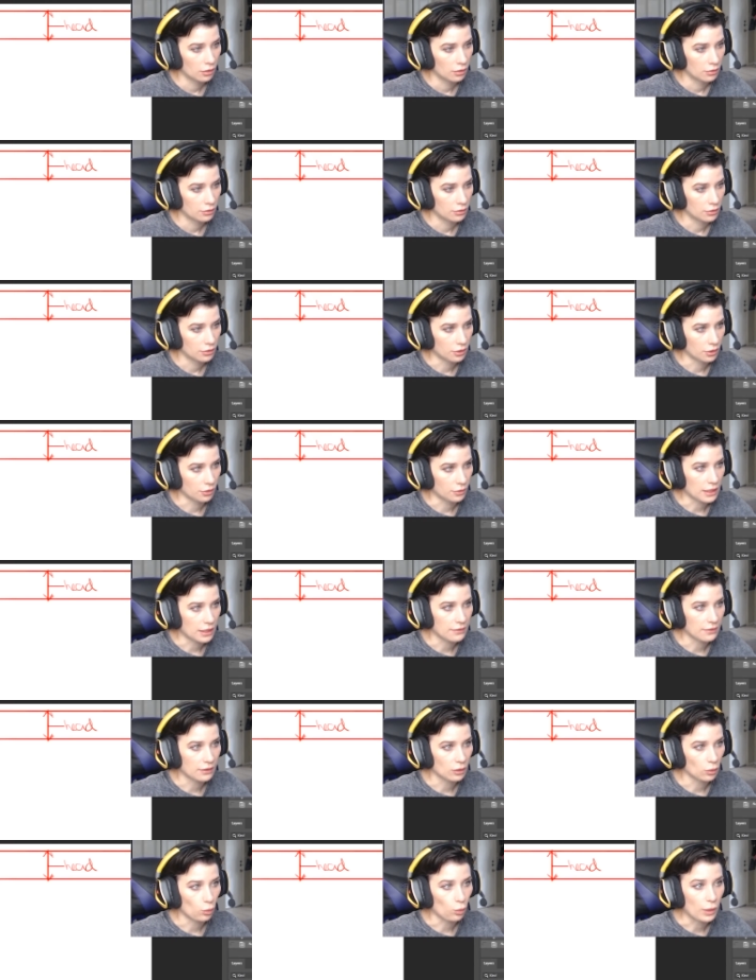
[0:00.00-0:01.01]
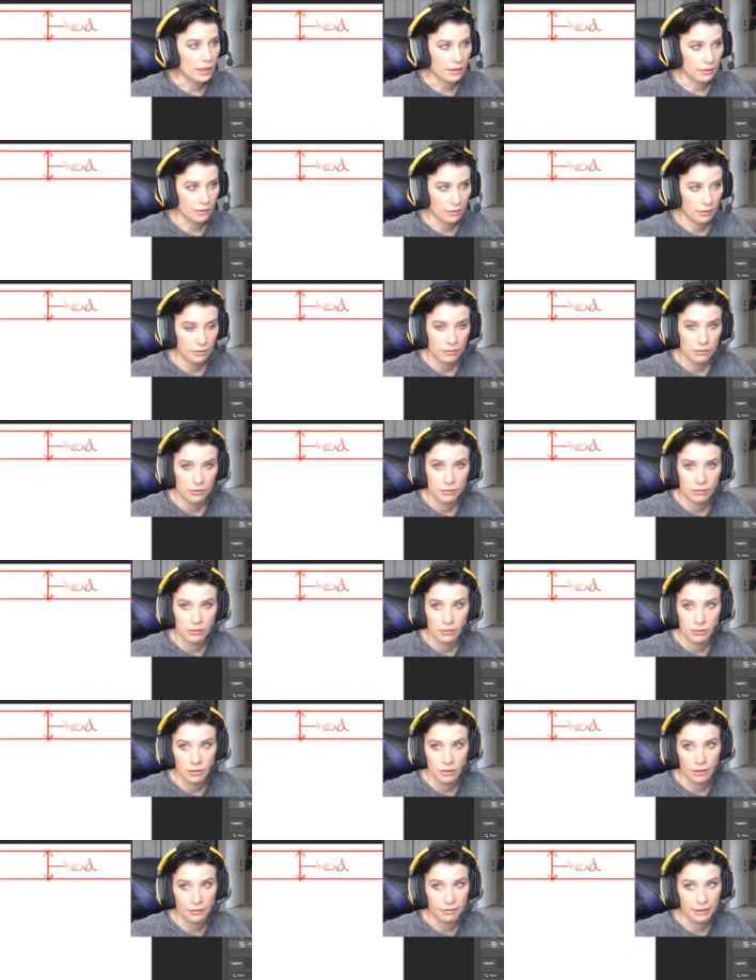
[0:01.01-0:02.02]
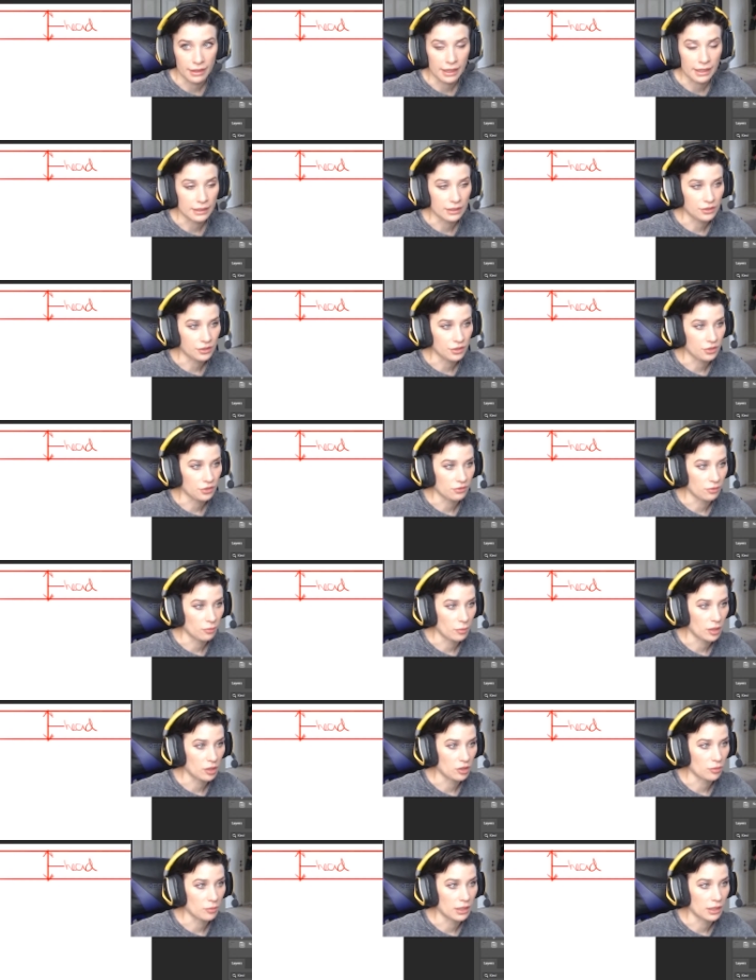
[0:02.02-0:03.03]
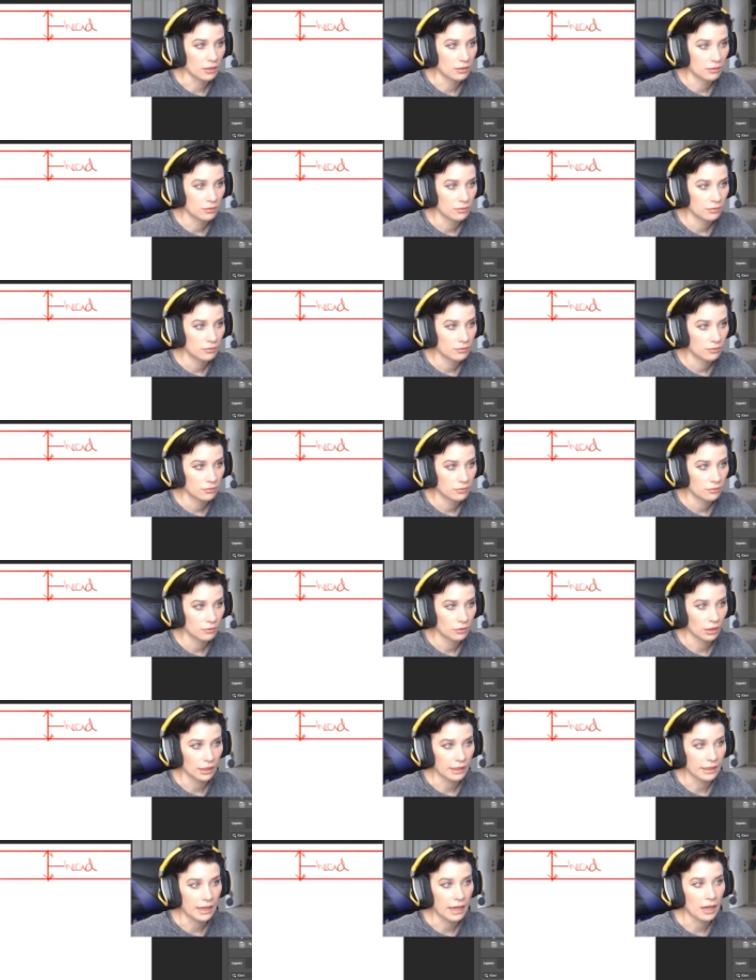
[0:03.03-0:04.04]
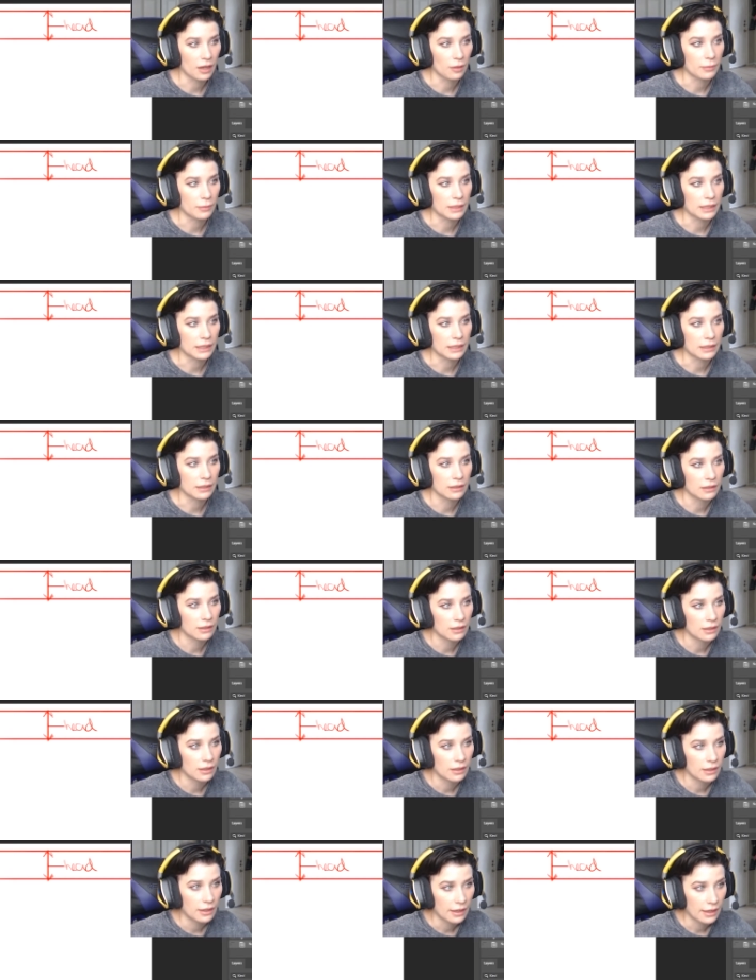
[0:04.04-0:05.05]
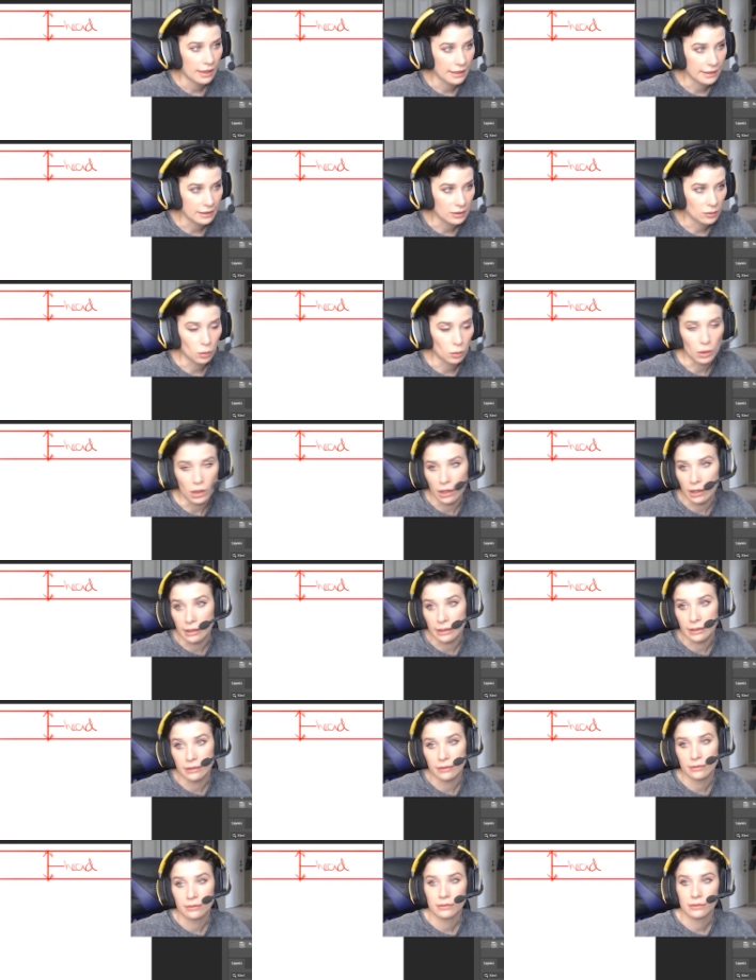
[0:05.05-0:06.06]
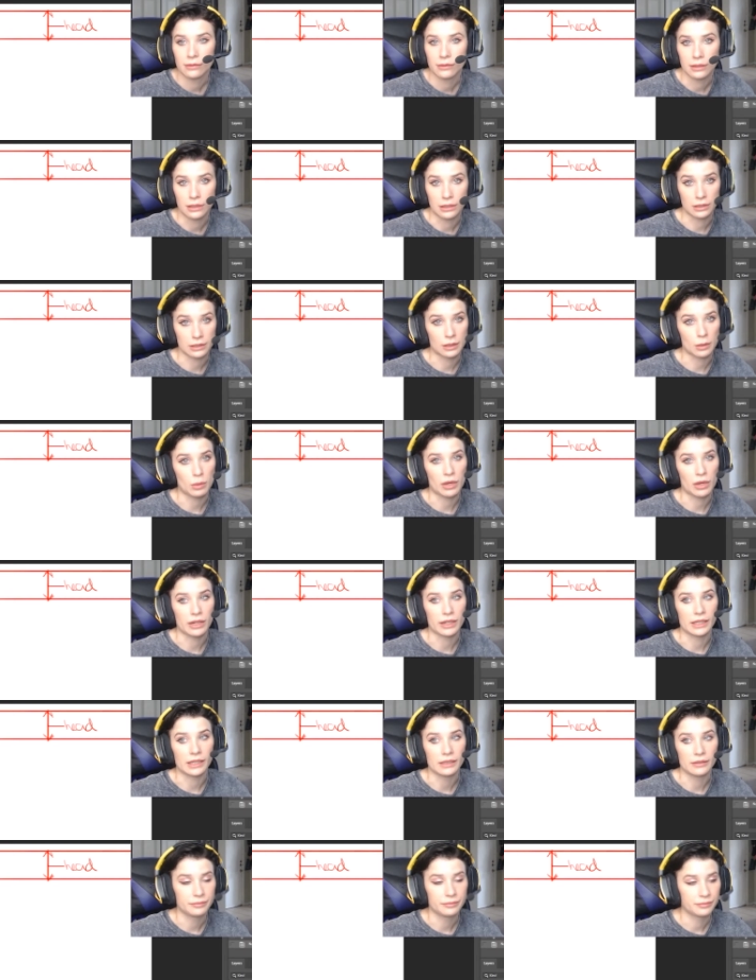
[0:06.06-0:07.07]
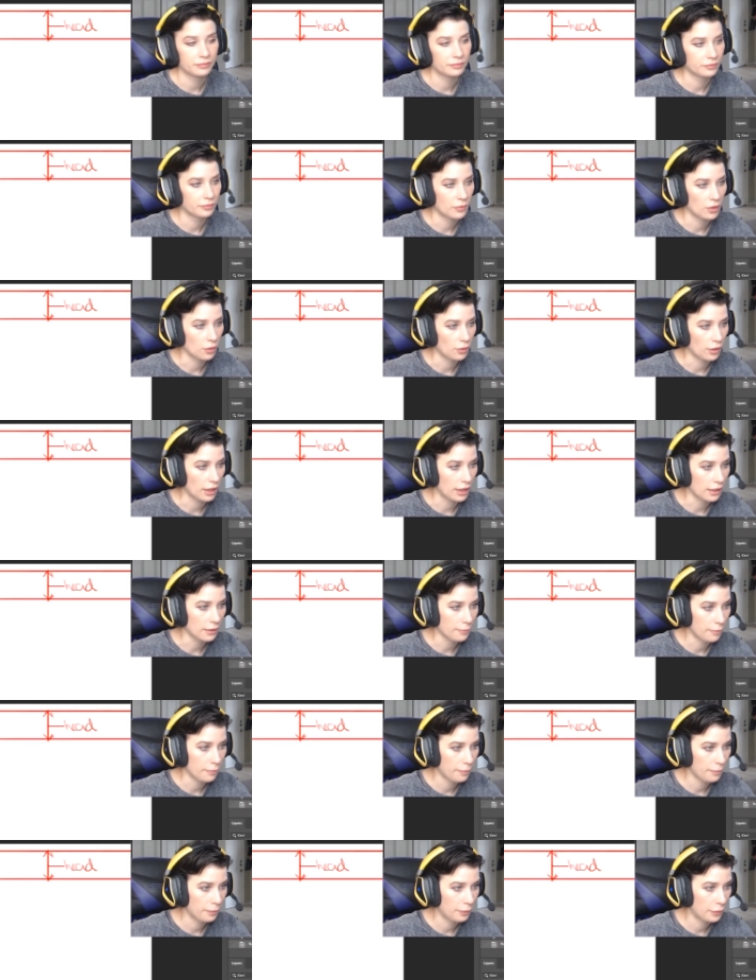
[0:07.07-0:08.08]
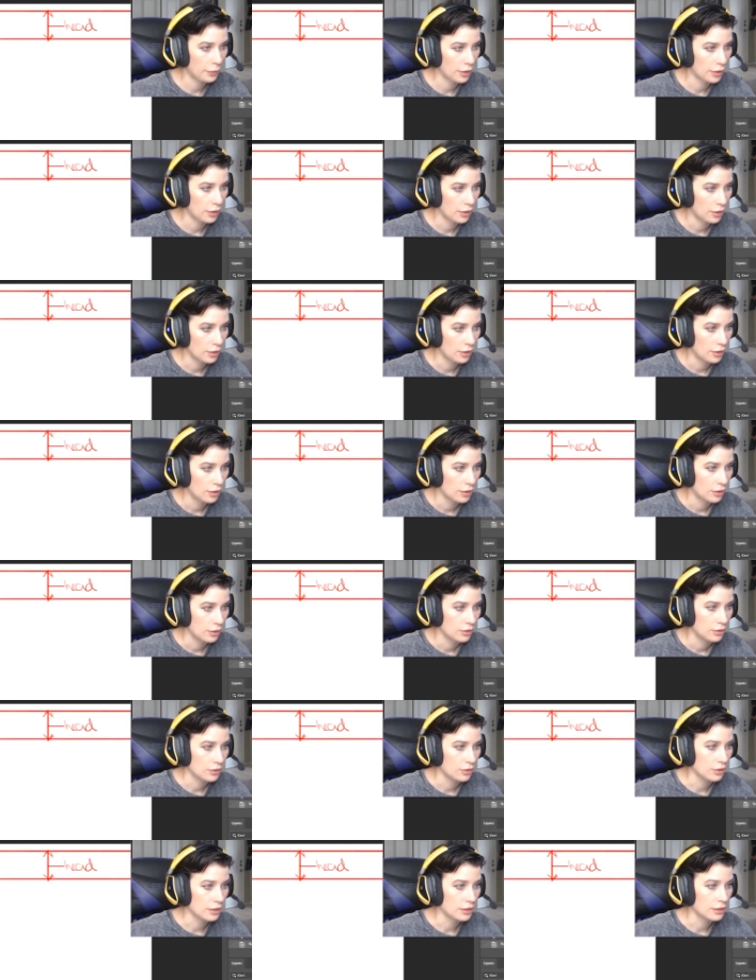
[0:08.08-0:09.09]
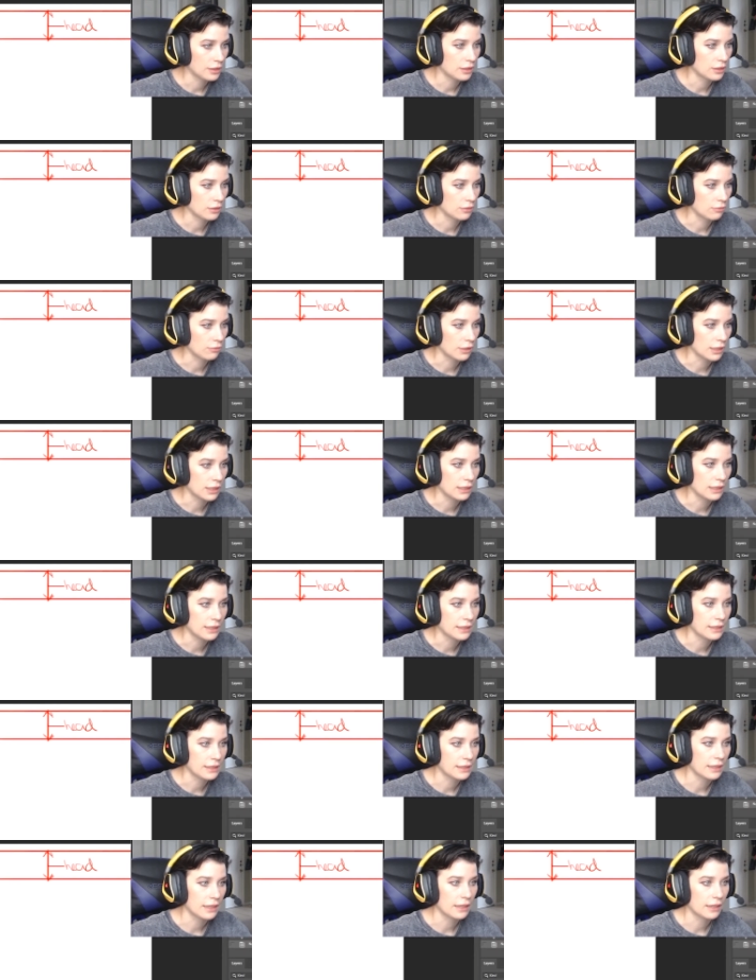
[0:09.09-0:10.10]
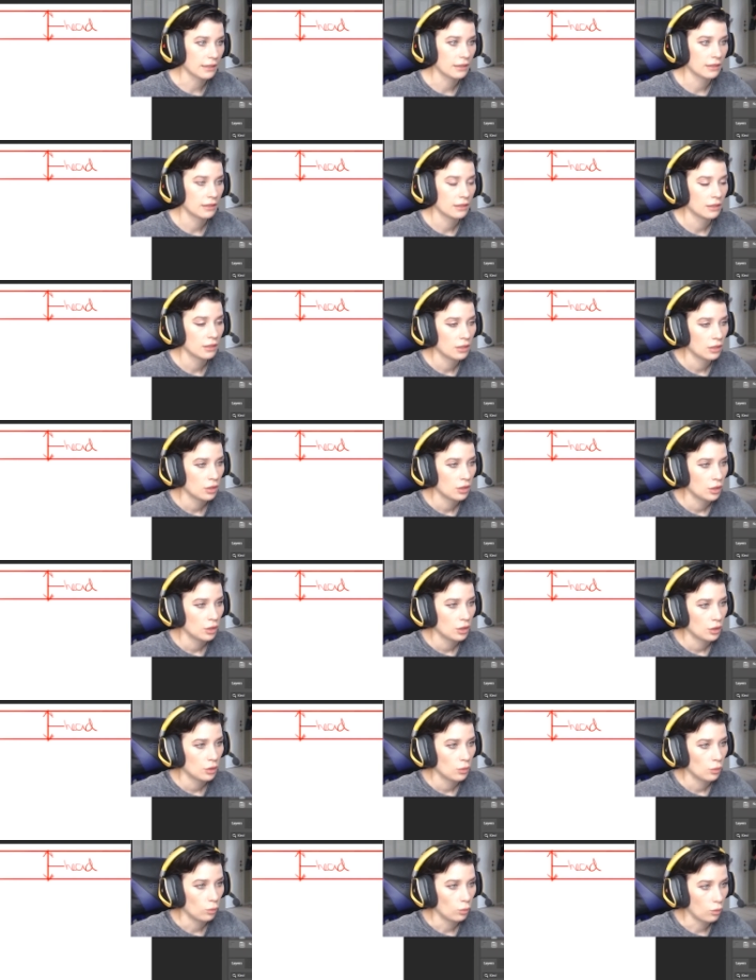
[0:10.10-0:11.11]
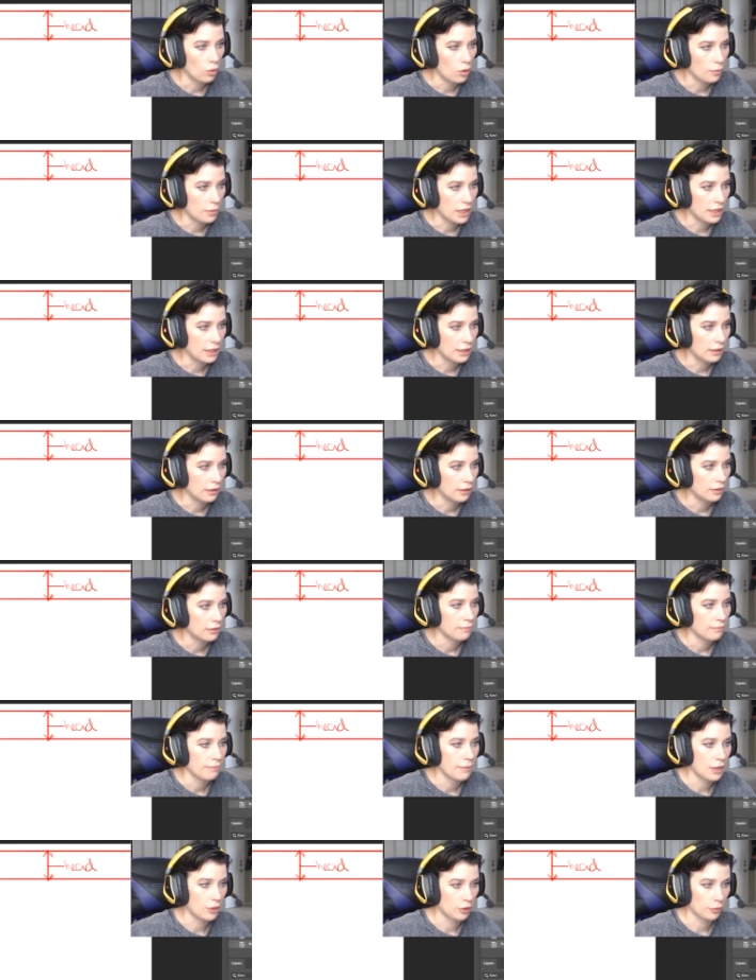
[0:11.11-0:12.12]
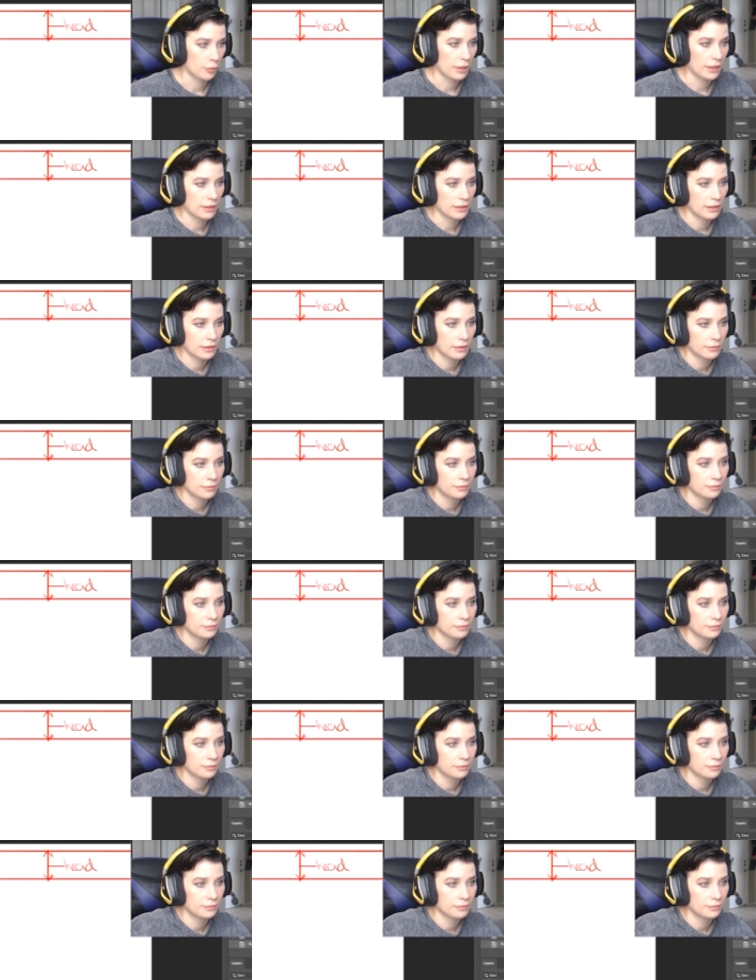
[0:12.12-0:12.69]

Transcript: So even the width of the head is used for measurement, for like how many heads wide is the body, okay? So this is realistic woman measurements.